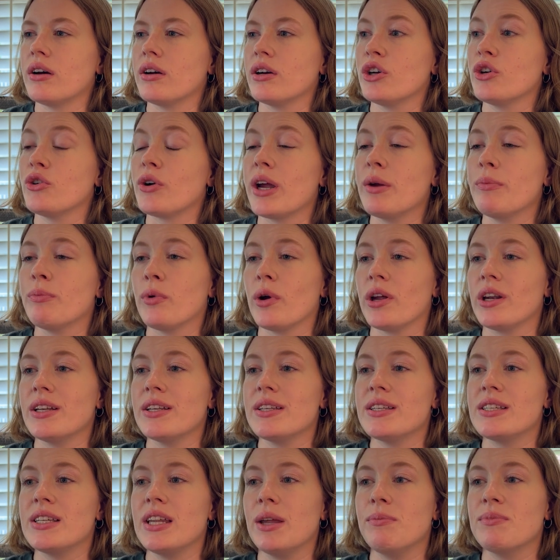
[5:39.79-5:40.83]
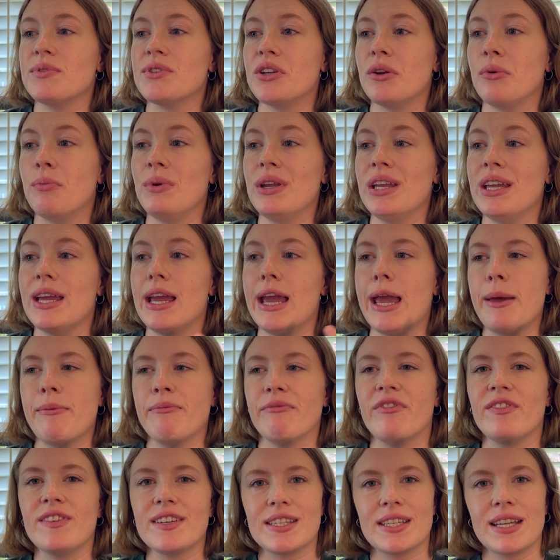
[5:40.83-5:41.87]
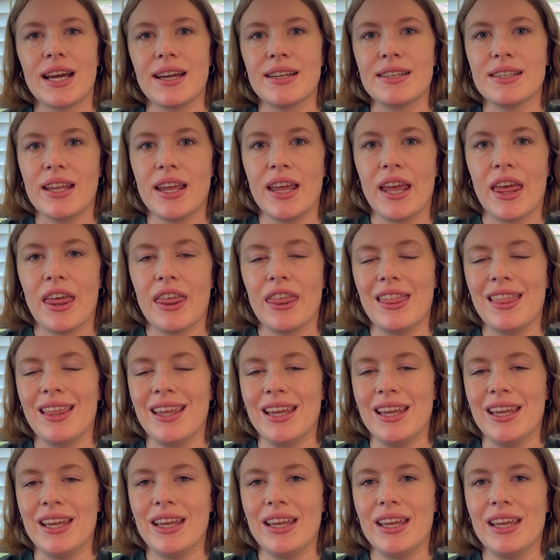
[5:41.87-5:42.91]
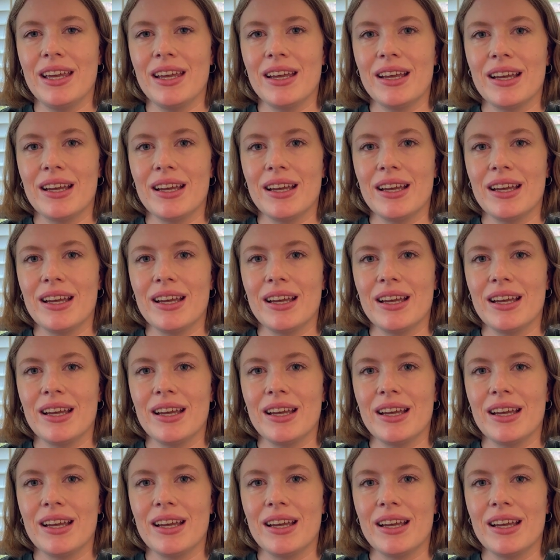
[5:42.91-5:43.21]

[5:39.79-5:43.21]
Great Britain seems to be emphasizing the